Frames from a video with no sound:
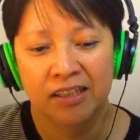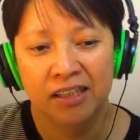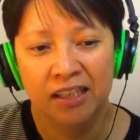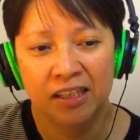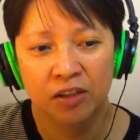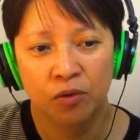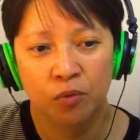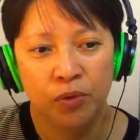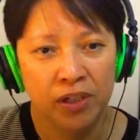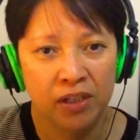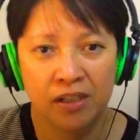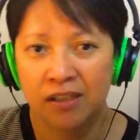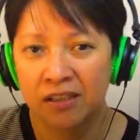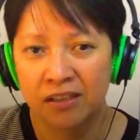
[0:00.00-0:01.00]
that we
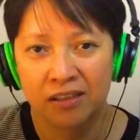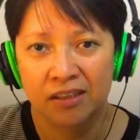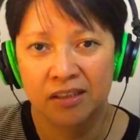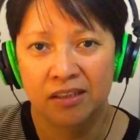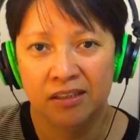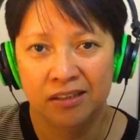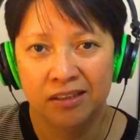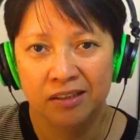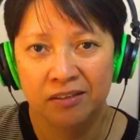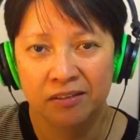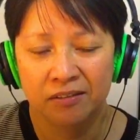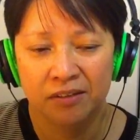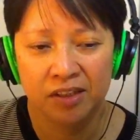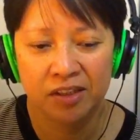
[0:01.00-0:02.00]
are
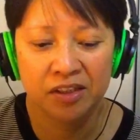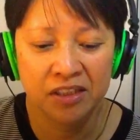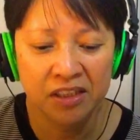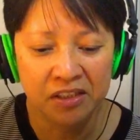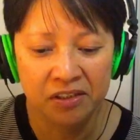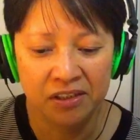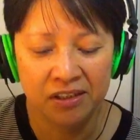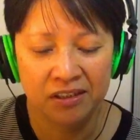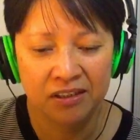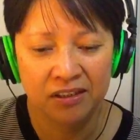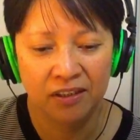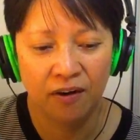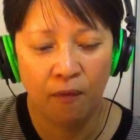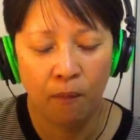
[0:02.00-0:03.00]
sinners.
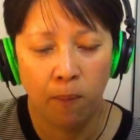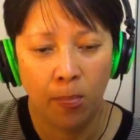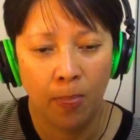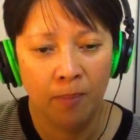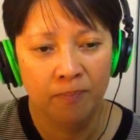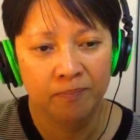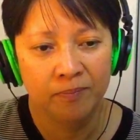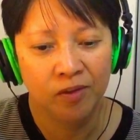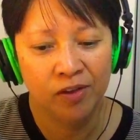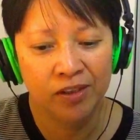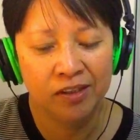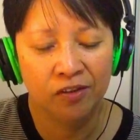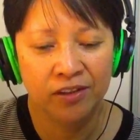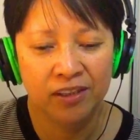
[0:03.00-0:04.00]
Well,
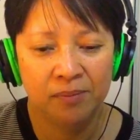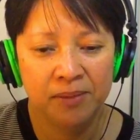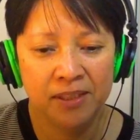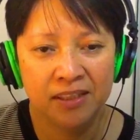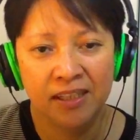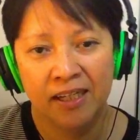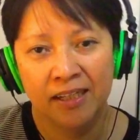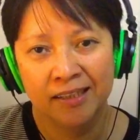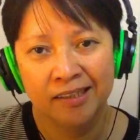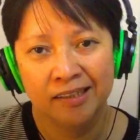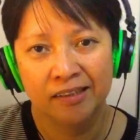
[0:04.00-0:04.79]
it only means that